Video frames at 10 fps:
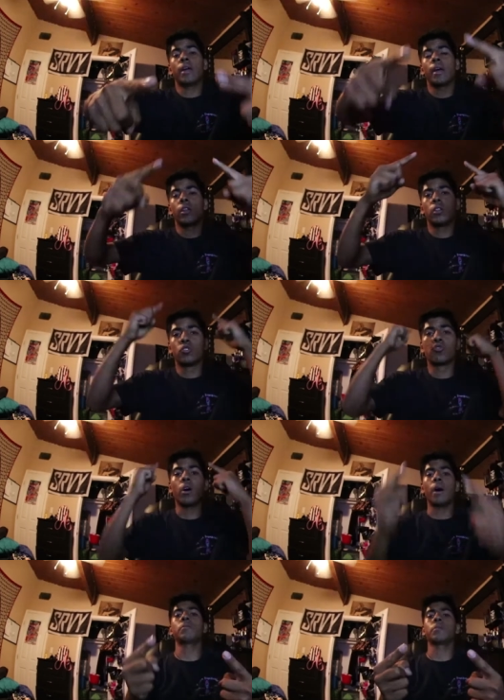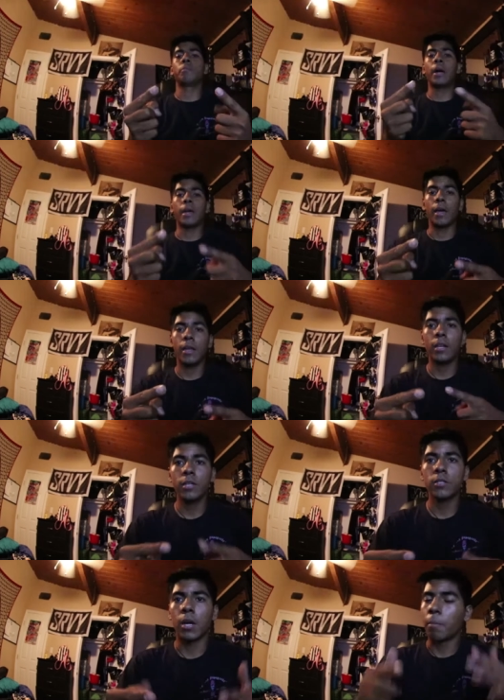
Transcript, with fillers: that dropped by Etnies.